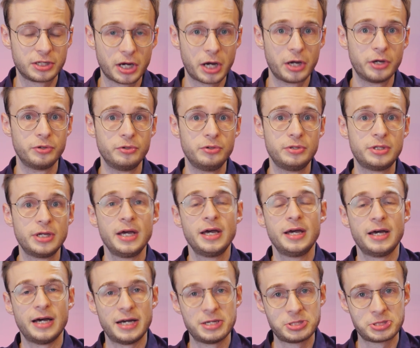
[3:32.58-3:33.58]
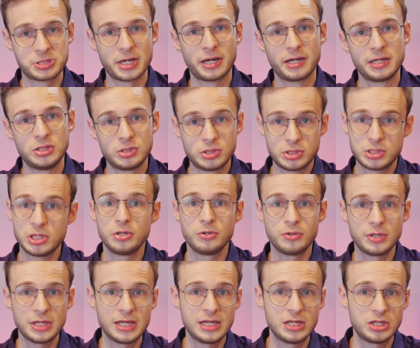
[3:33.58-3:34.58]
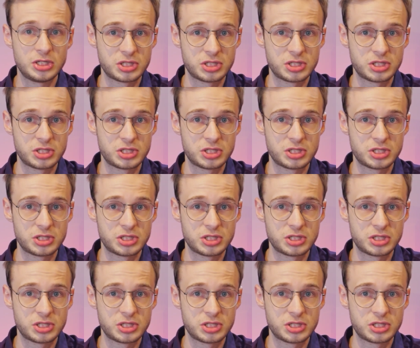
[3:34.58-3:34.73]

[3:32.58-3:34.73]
code assigned to each